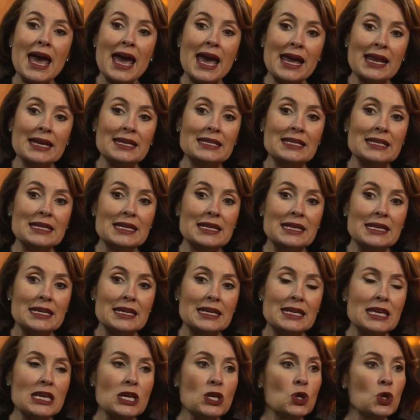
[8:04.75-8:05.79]
And
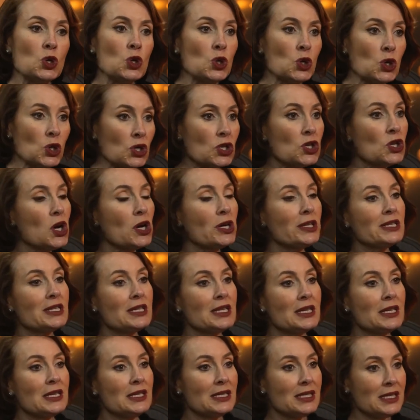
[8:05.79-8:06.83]
he could
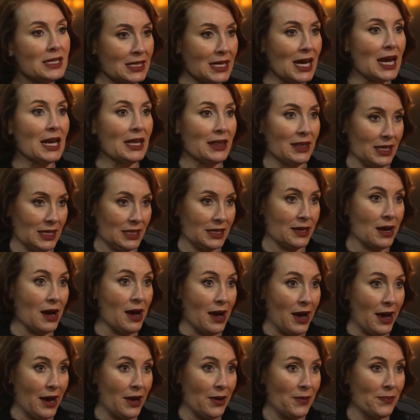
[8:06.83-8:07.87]
not stand this
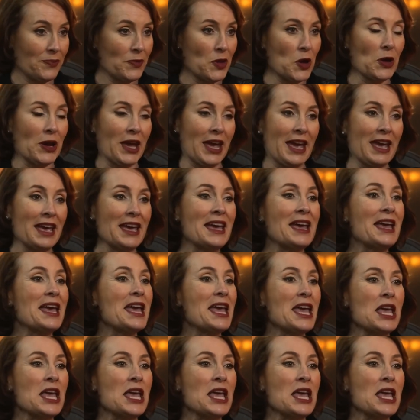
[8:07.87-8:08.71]
guy, right. okay?